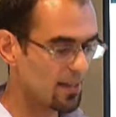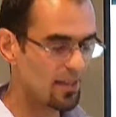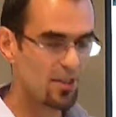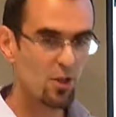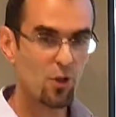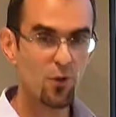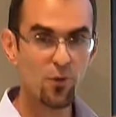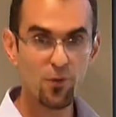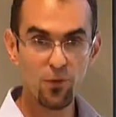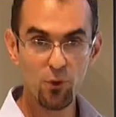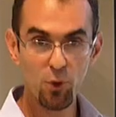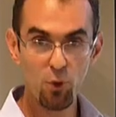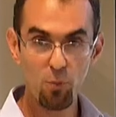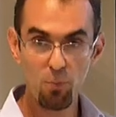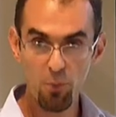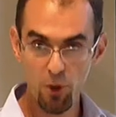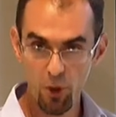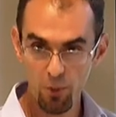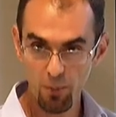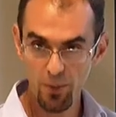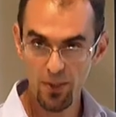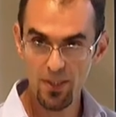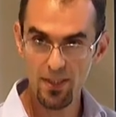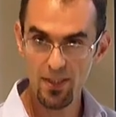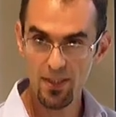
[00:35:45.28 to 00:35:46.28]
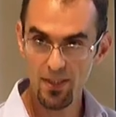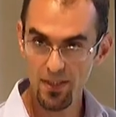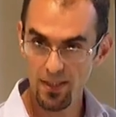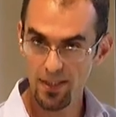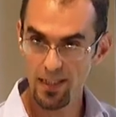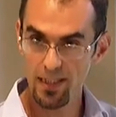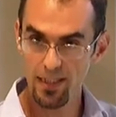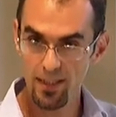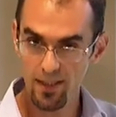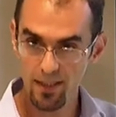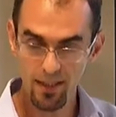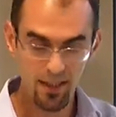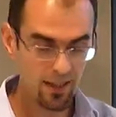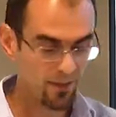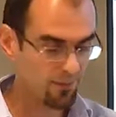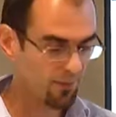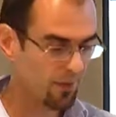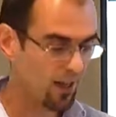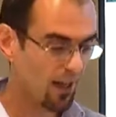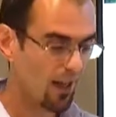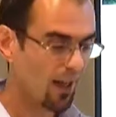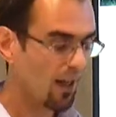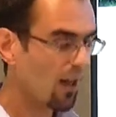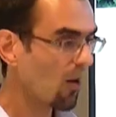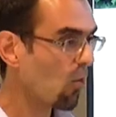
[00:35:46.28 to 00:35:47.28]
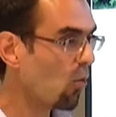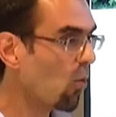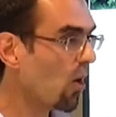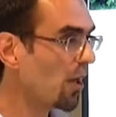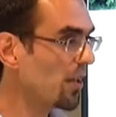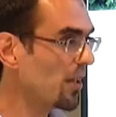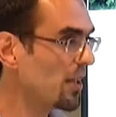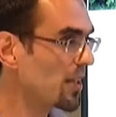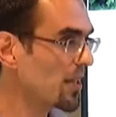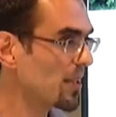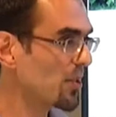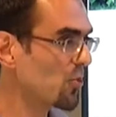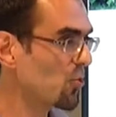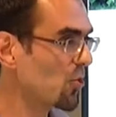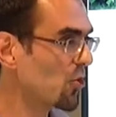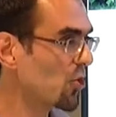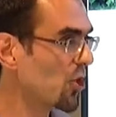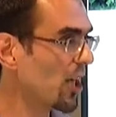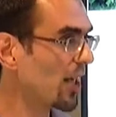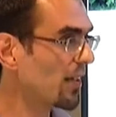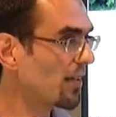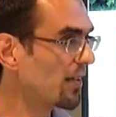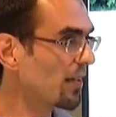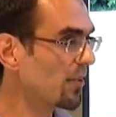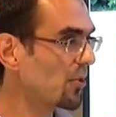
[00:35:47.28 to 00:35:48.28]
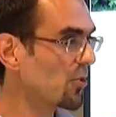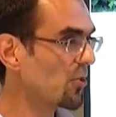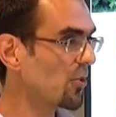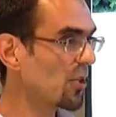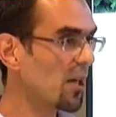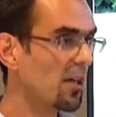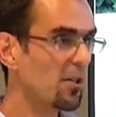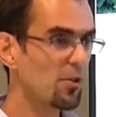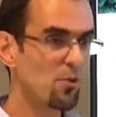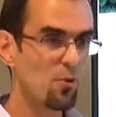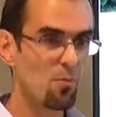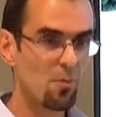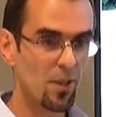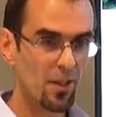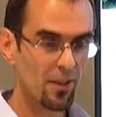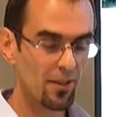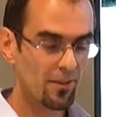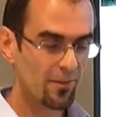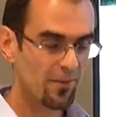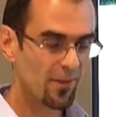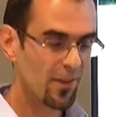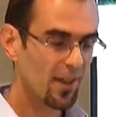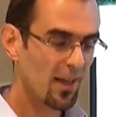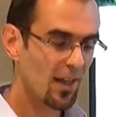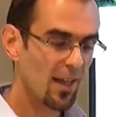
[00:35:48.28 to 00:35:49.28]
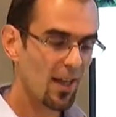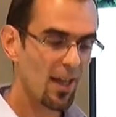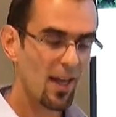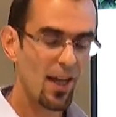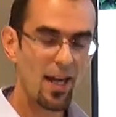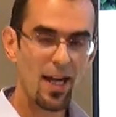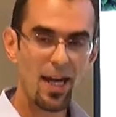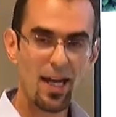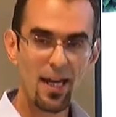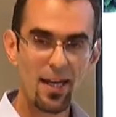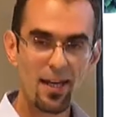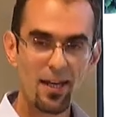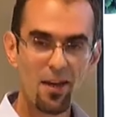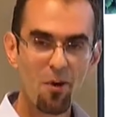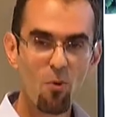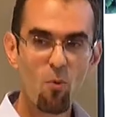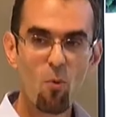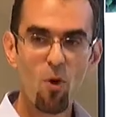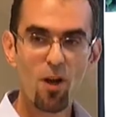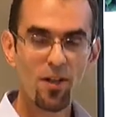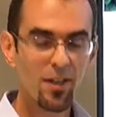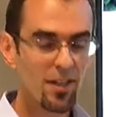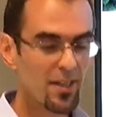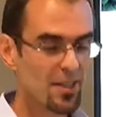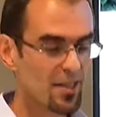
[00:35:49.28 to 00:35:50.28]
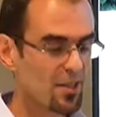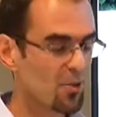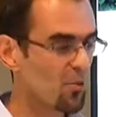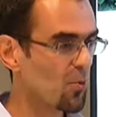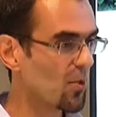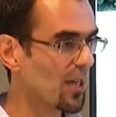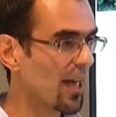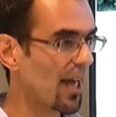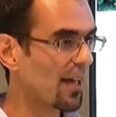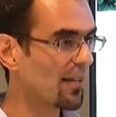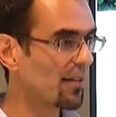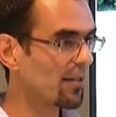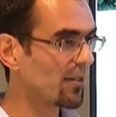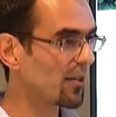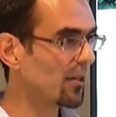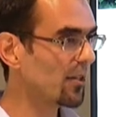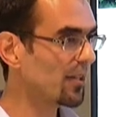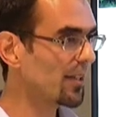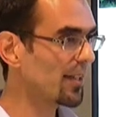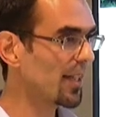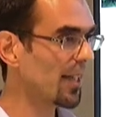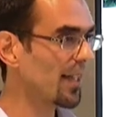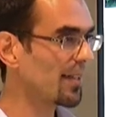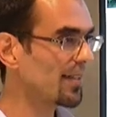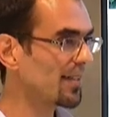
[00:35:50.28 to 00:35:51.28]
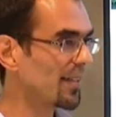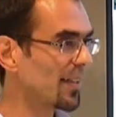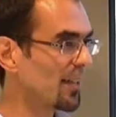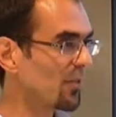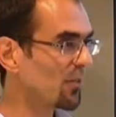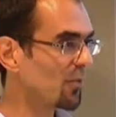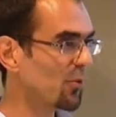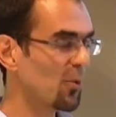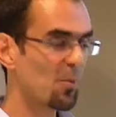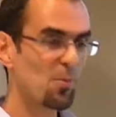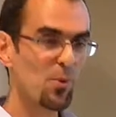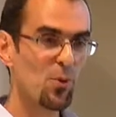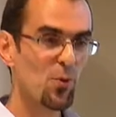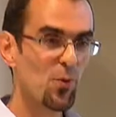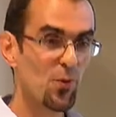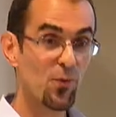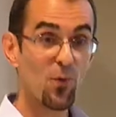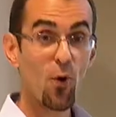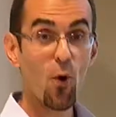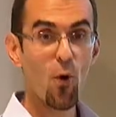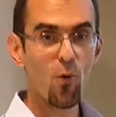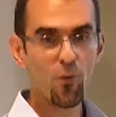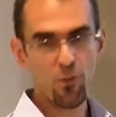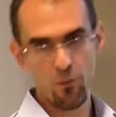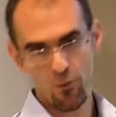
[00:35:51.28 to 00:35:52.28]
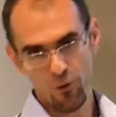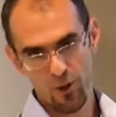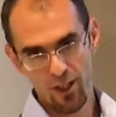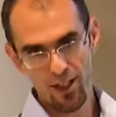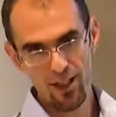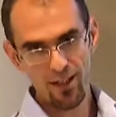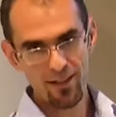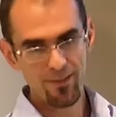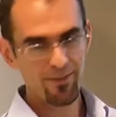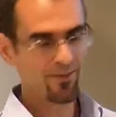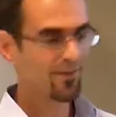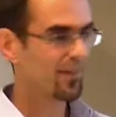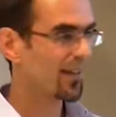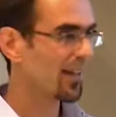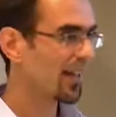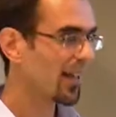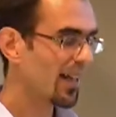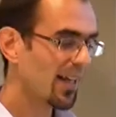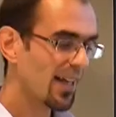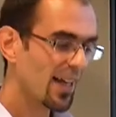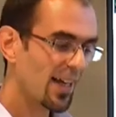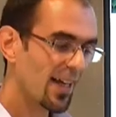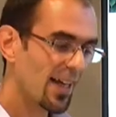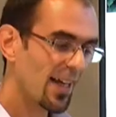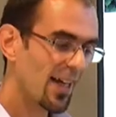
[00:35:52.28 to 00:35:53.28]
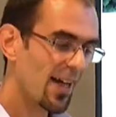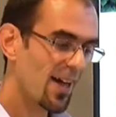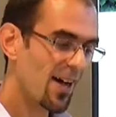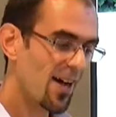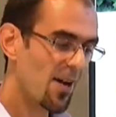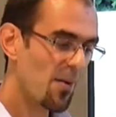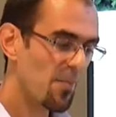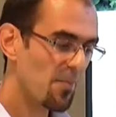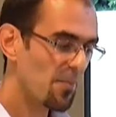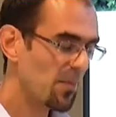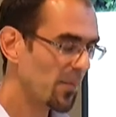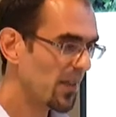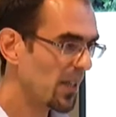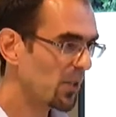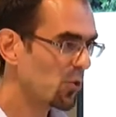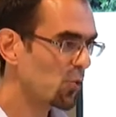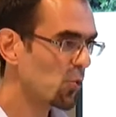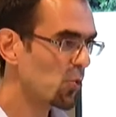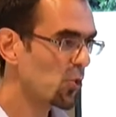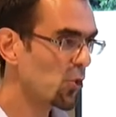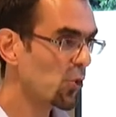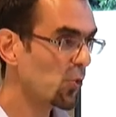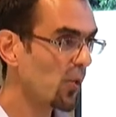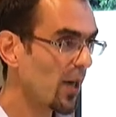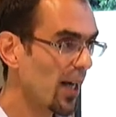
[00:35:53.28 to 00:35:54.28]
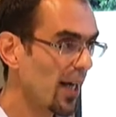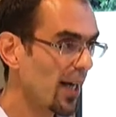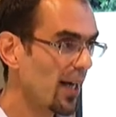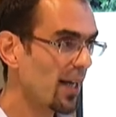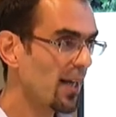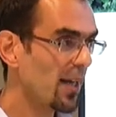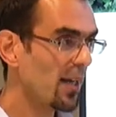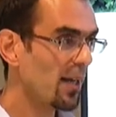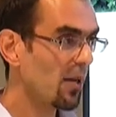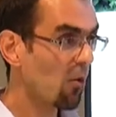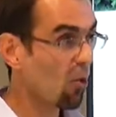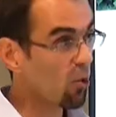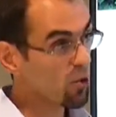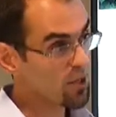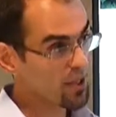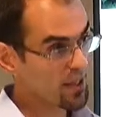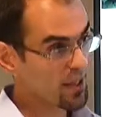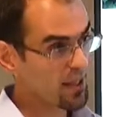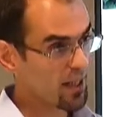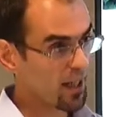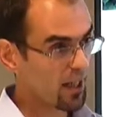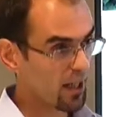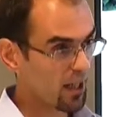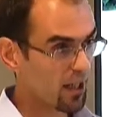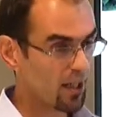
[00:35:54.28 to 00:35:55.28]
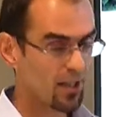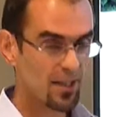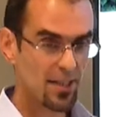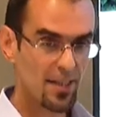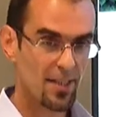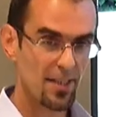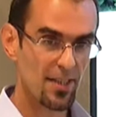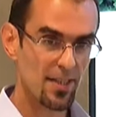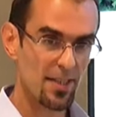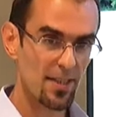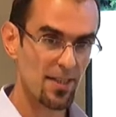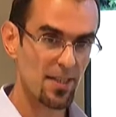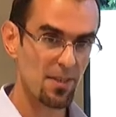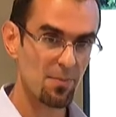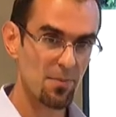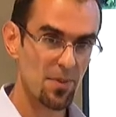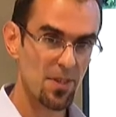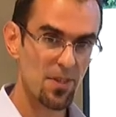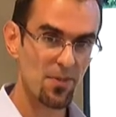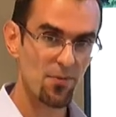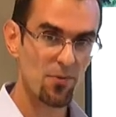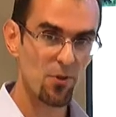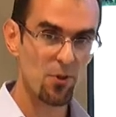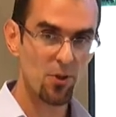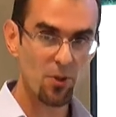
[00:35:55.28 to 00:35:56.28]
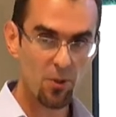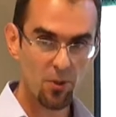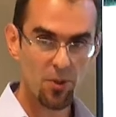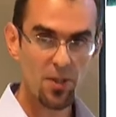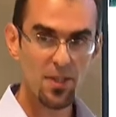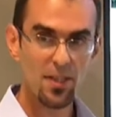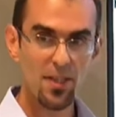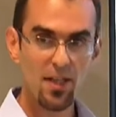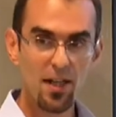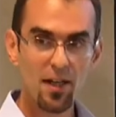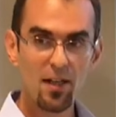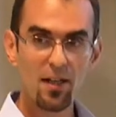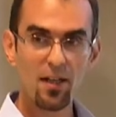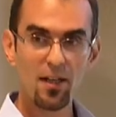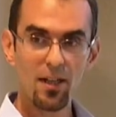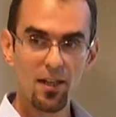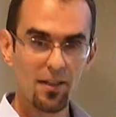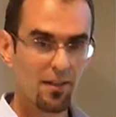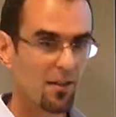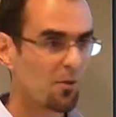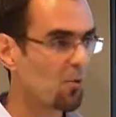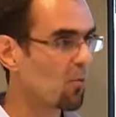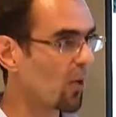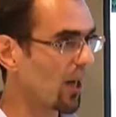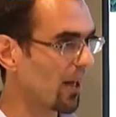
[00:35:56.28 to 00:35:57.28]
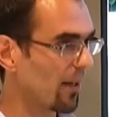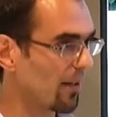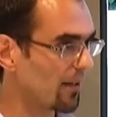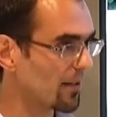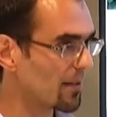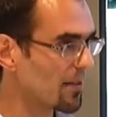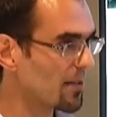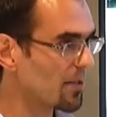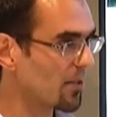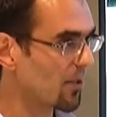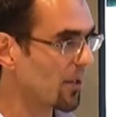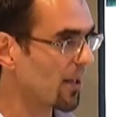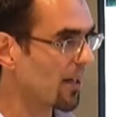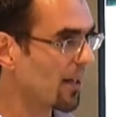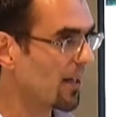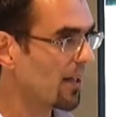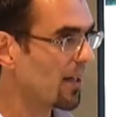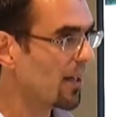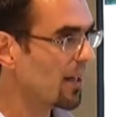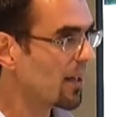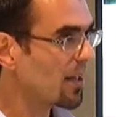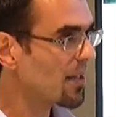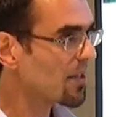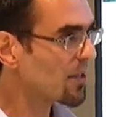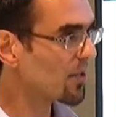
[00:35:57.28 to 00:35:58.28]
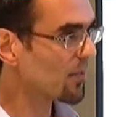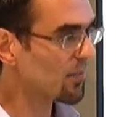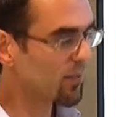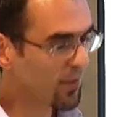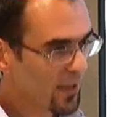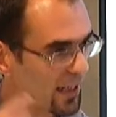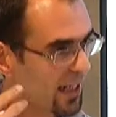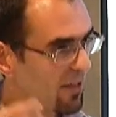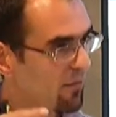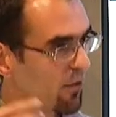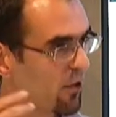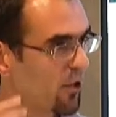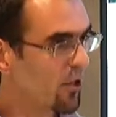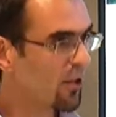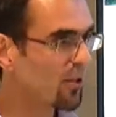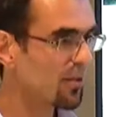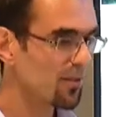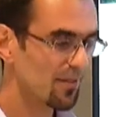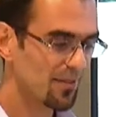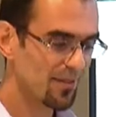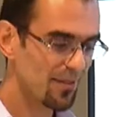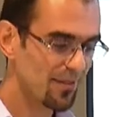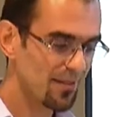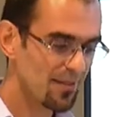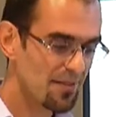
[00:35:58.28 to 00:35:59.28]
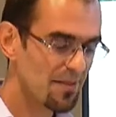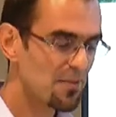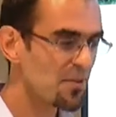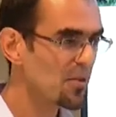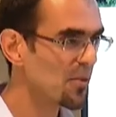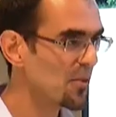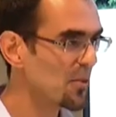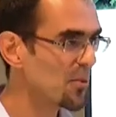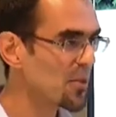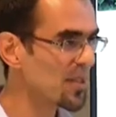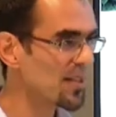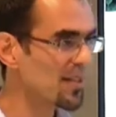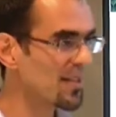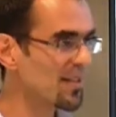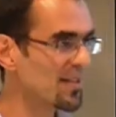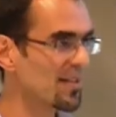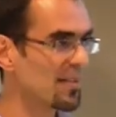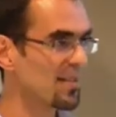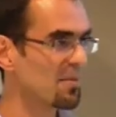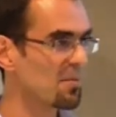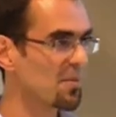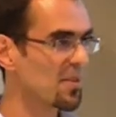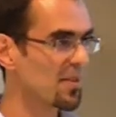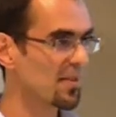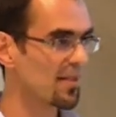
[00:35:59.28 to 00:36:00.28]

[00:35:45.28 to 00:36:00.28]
serve two purposes, clearly. One is to check that you're a human, and one is to gather data from you for free to train OCR systems for OCR in the wild. So they're sort of clever systems